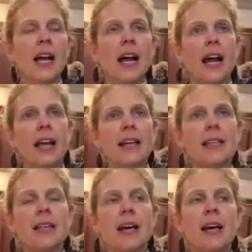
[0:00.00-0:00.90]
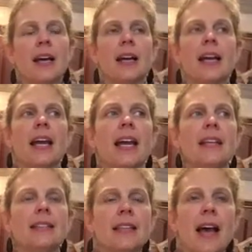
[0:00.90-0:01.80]
And
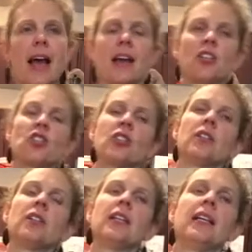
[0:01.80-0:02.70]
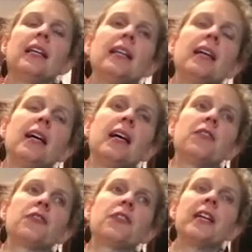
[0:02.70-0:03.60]
he's actually a
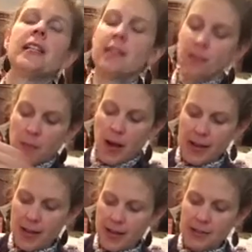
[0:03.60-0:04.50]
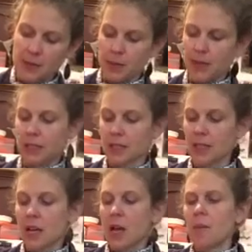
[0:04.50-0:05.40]
friend of my husband's.
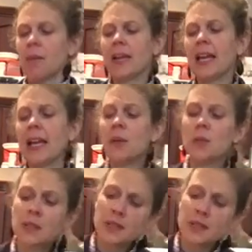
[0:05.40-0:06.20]
But he was